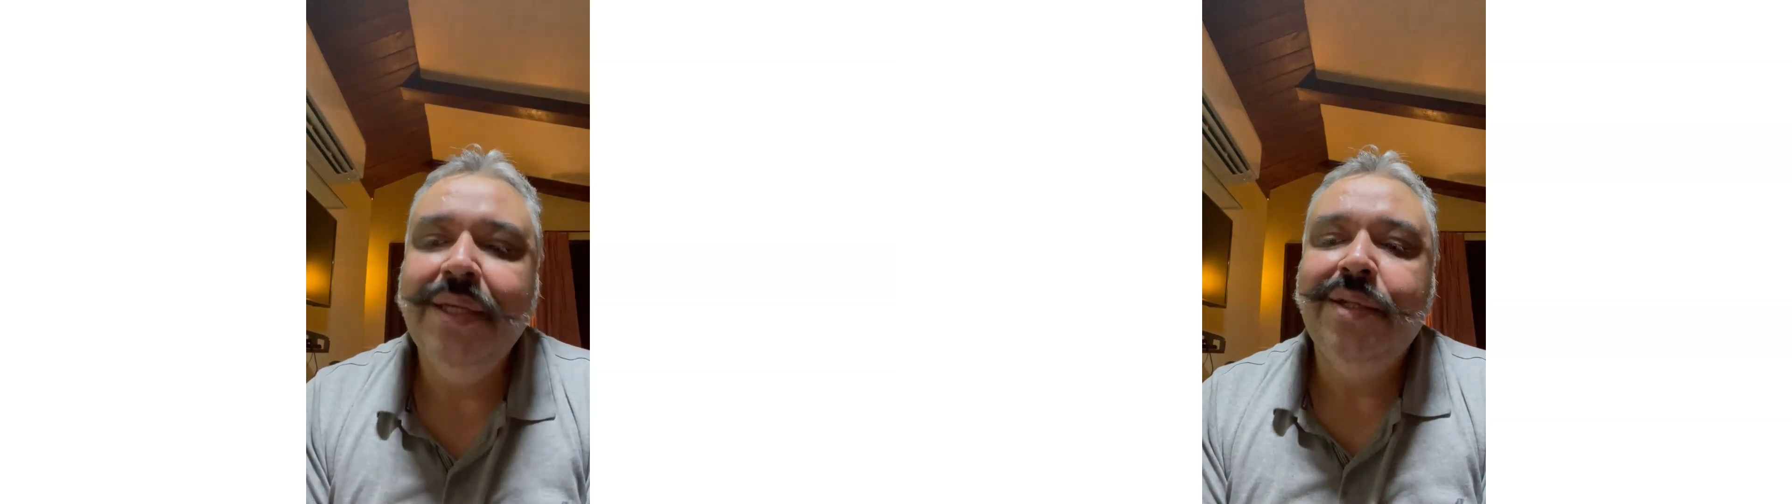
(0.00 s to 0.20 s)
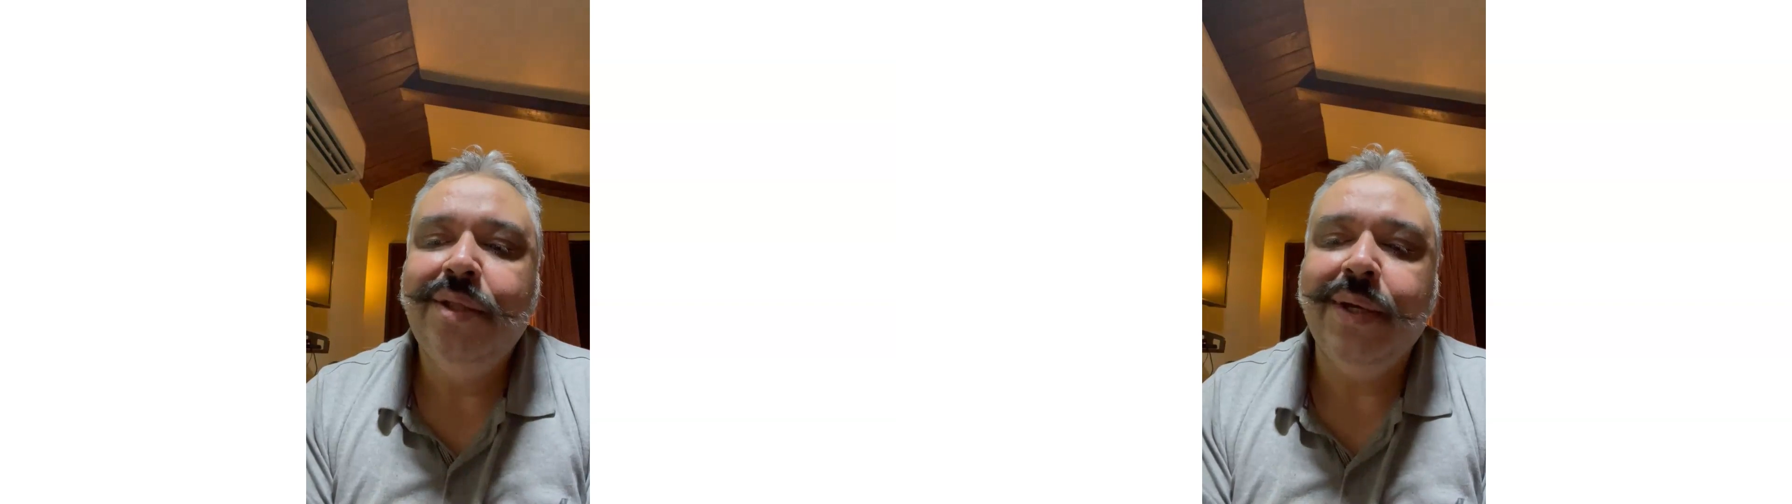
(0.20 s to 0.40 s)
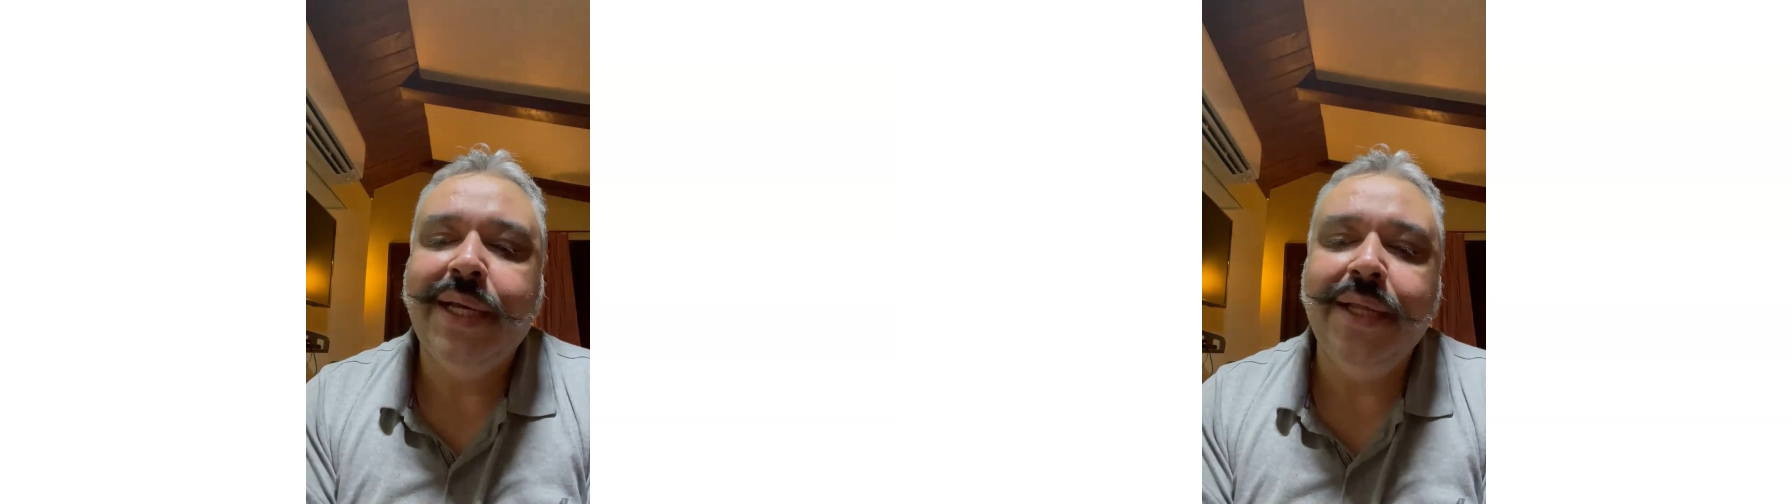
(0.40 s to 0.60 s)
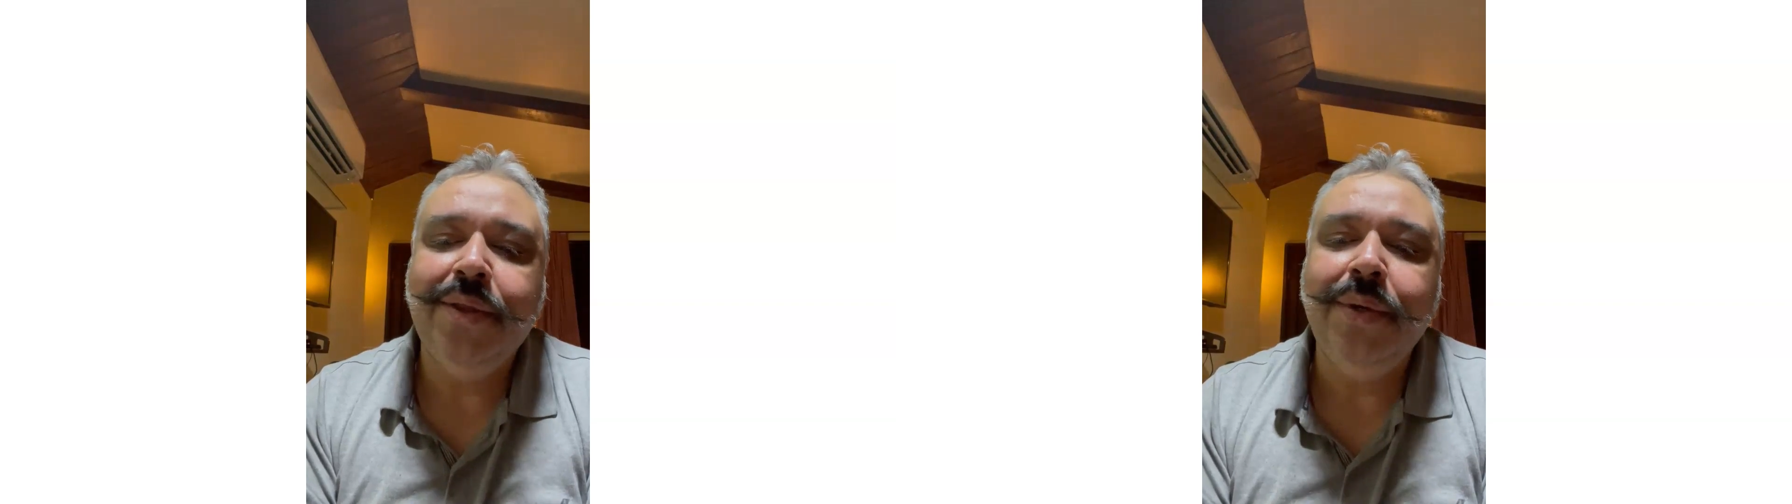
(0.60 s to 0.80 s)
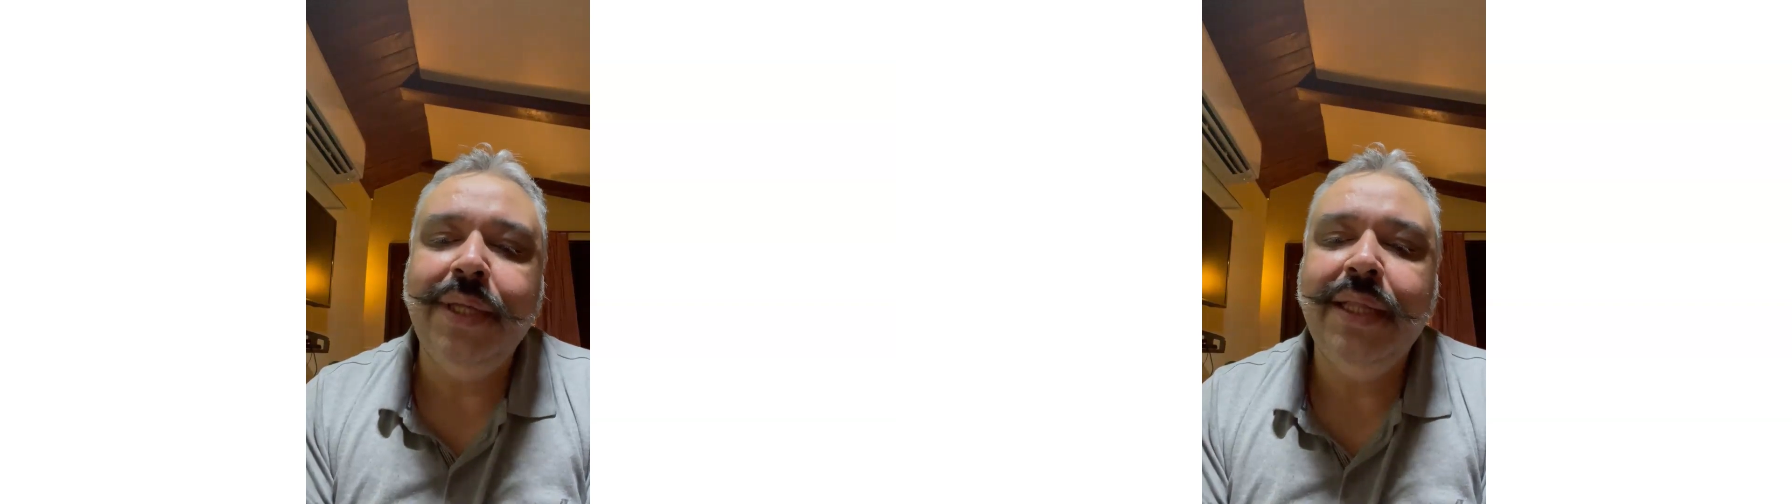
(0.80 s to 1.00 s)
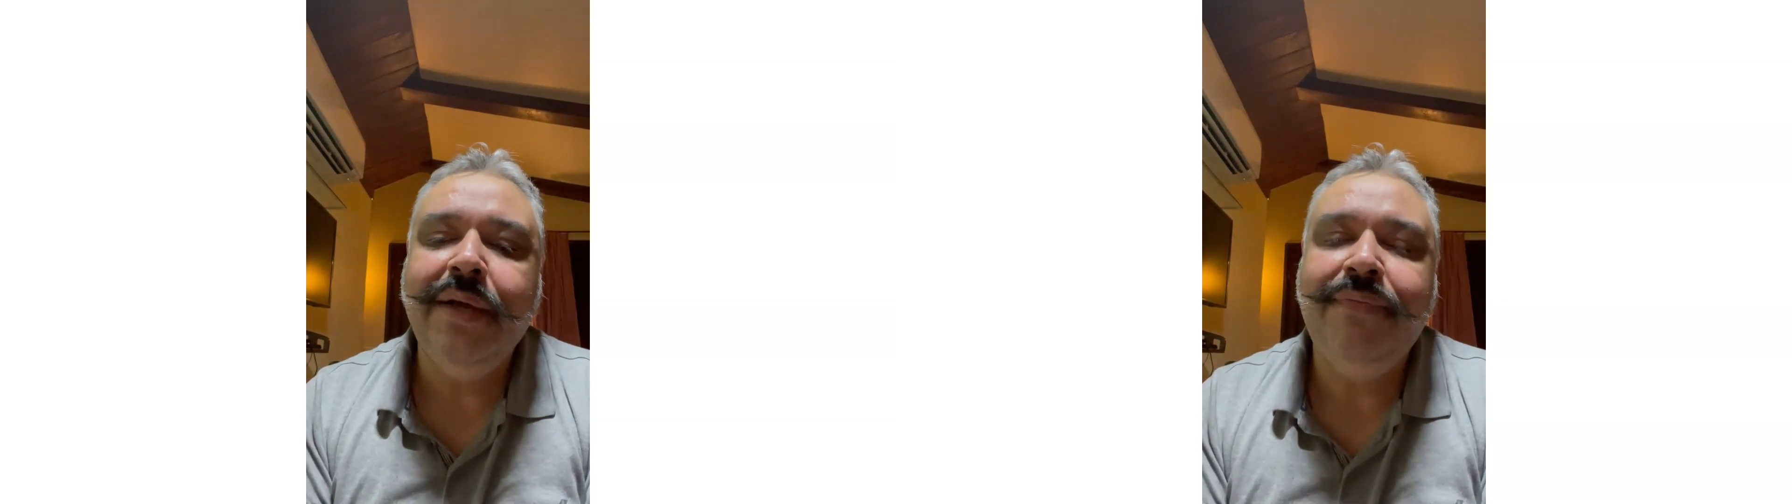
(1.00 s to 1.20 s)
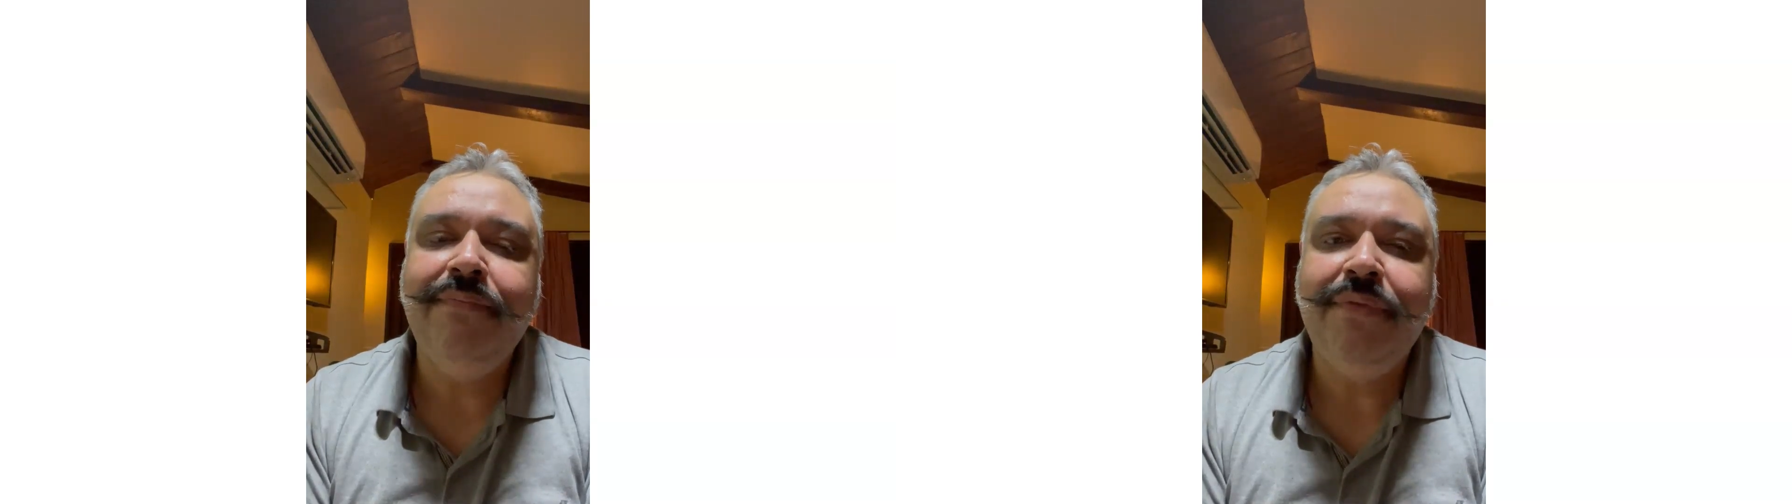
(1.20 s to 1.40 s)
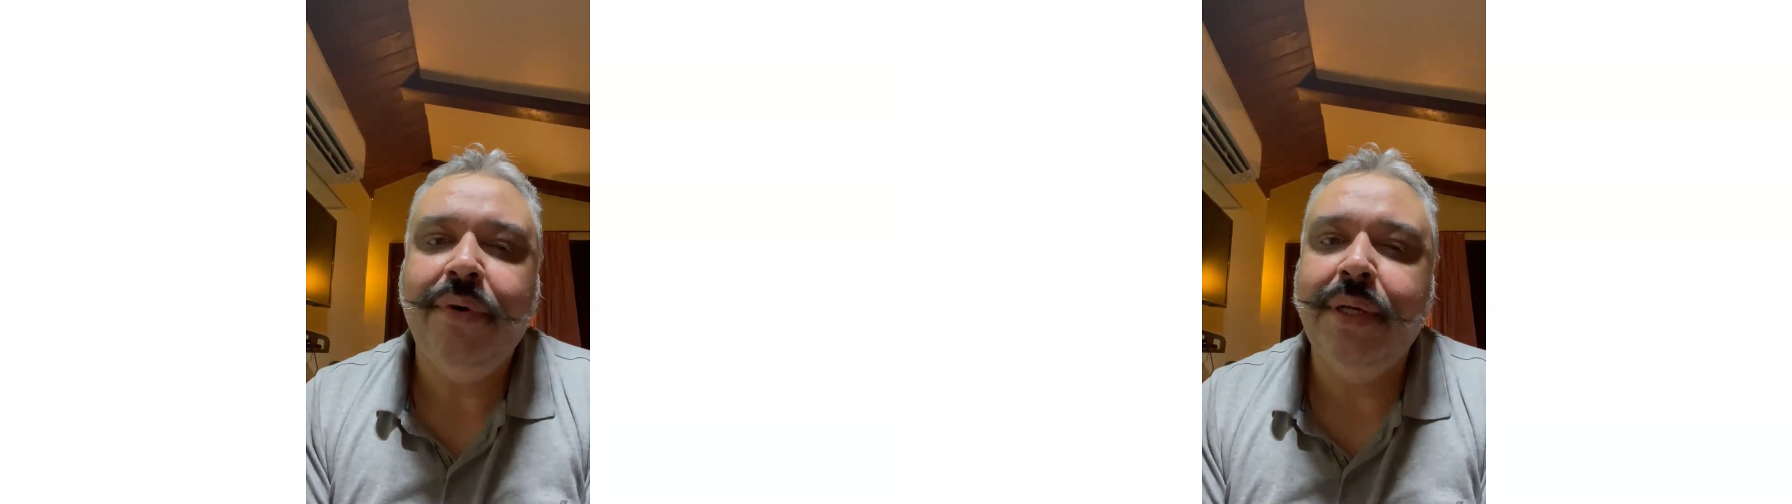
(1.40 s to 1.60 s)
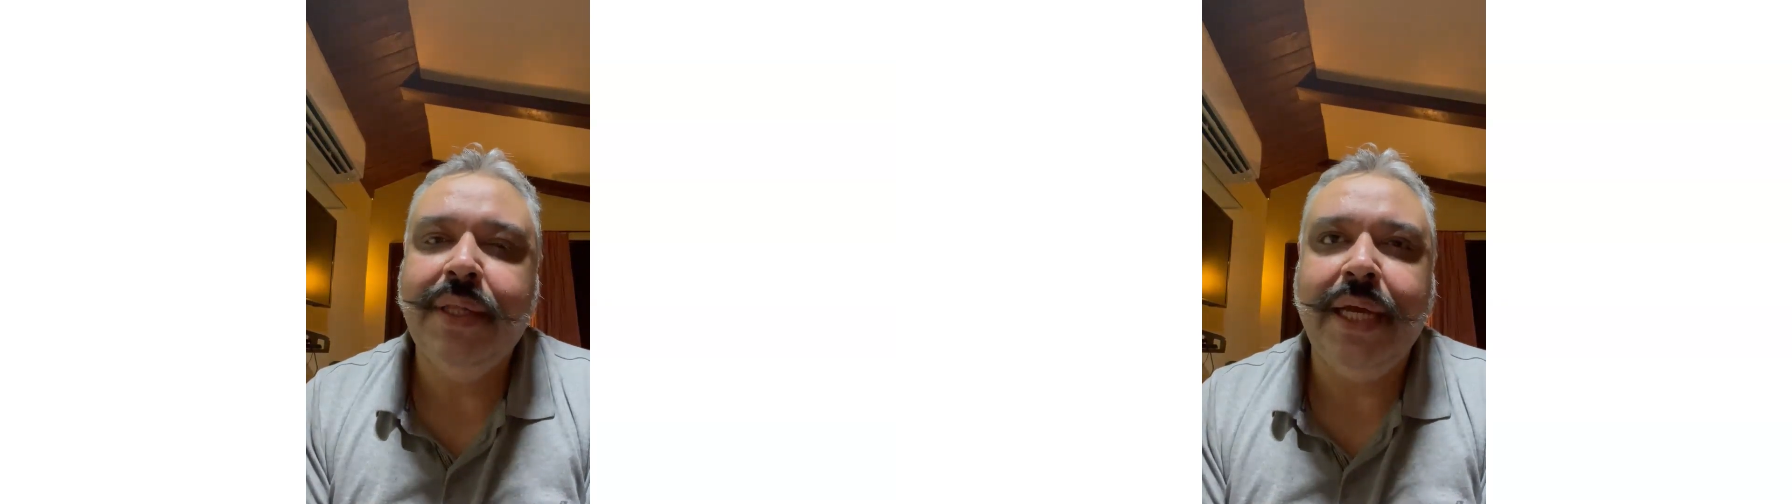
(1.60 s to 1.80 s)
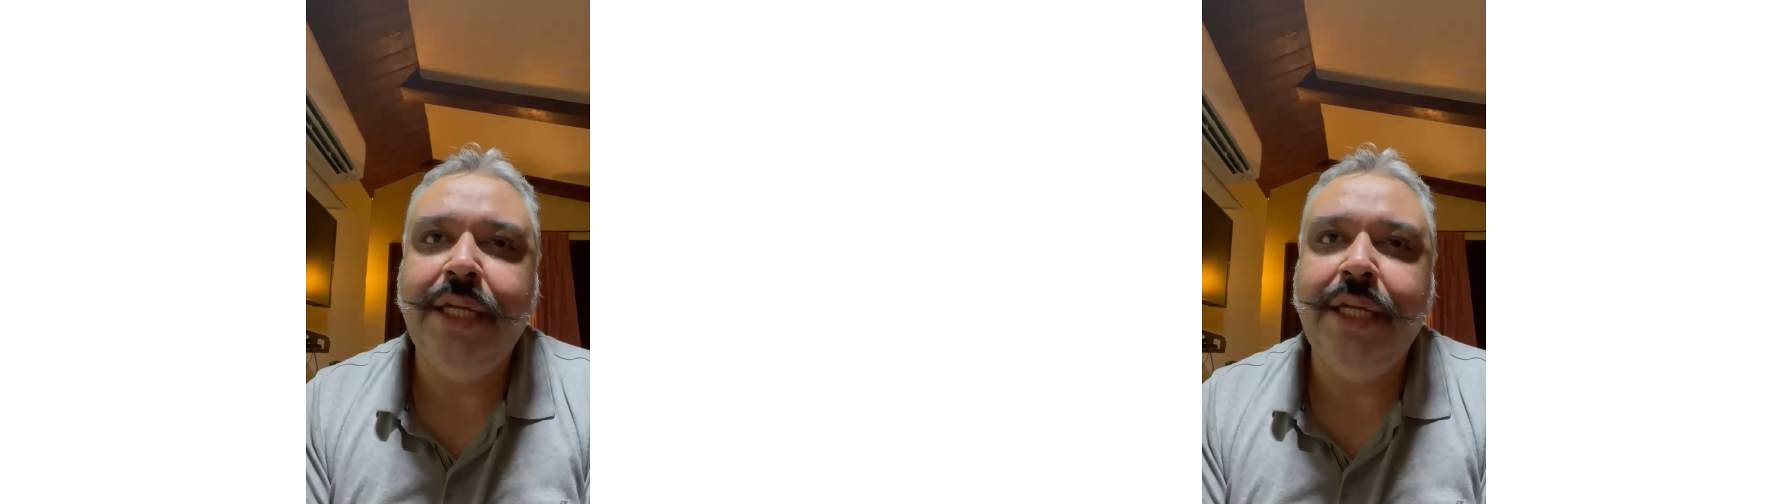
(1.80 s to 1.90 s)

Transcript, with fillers: So, Ketu in the fourth